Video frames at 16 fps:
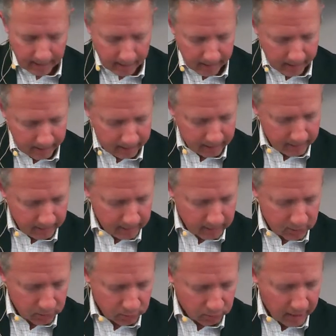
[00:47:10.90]
And
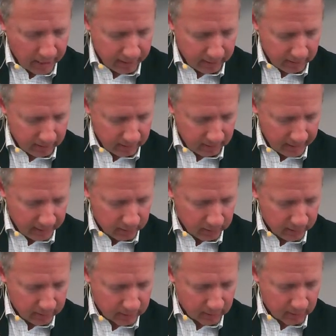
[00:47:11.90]
this is right. Later,
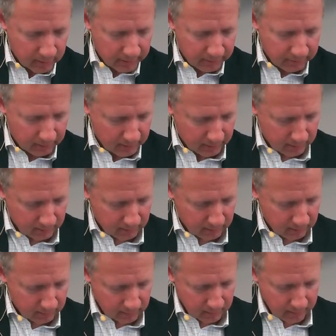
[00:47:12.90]
he's going to leave this,
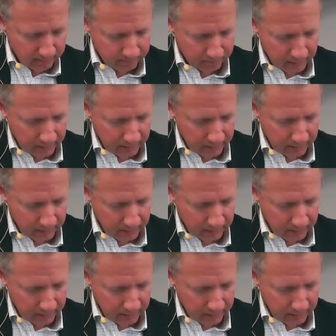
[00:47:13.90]
okay?